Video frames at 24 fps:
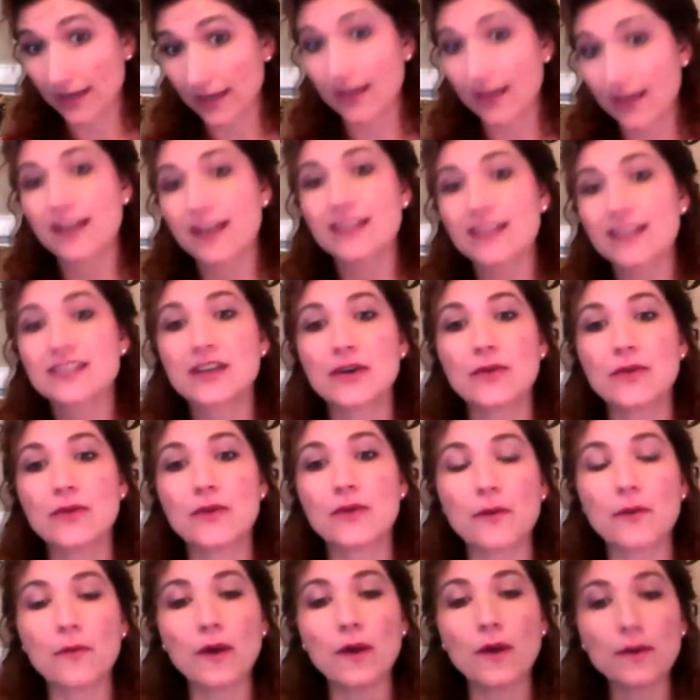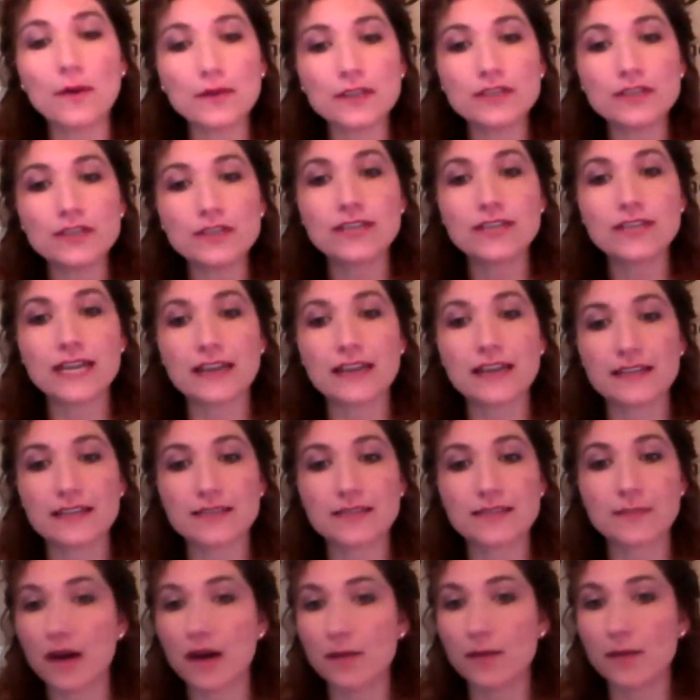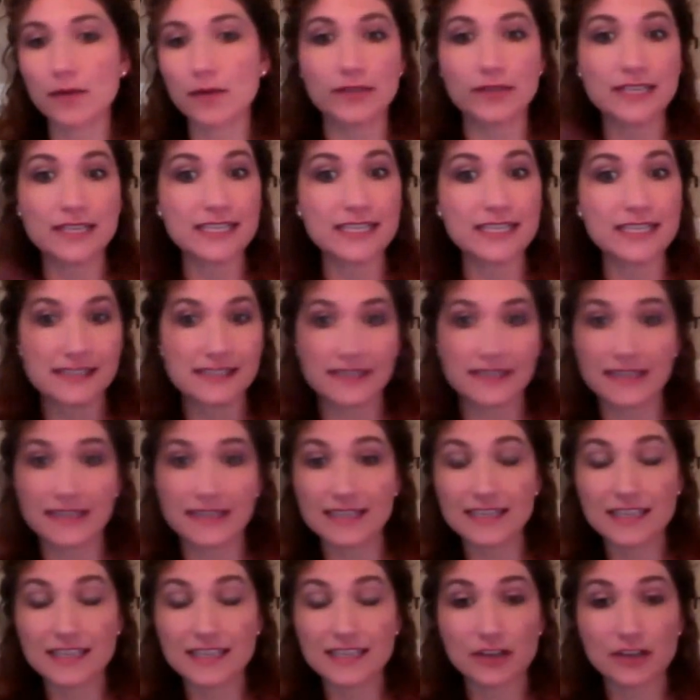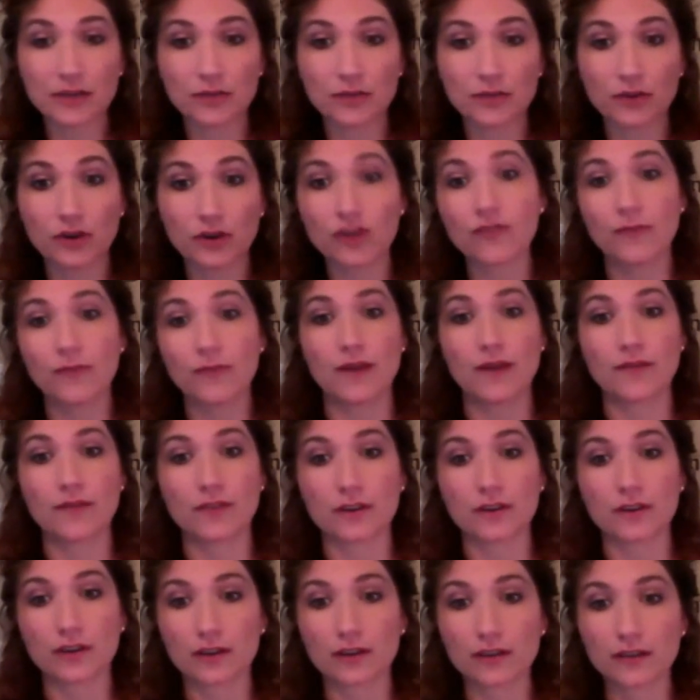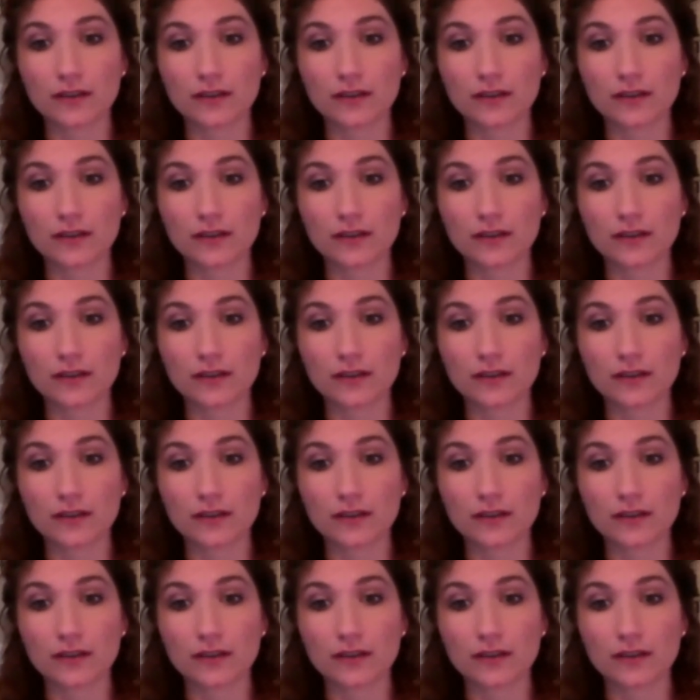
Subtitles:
So what would you say to this mom who this is a total curveball for her?